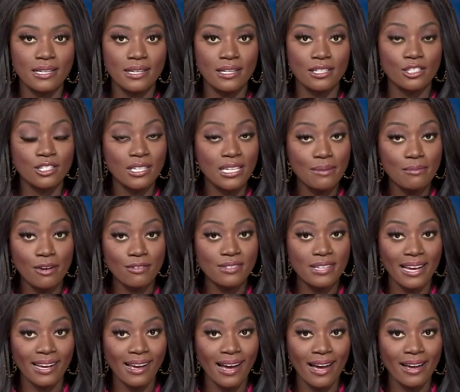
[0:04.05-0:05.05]
A team of
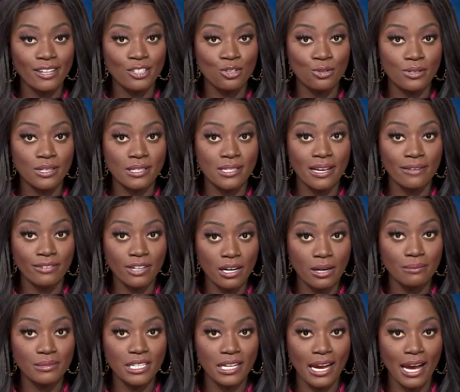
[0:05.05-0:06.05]
psychiatrists have
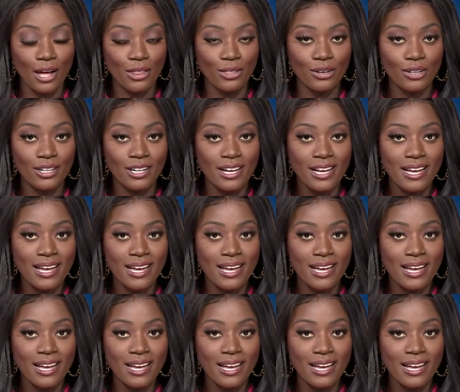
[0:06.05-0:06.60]
come together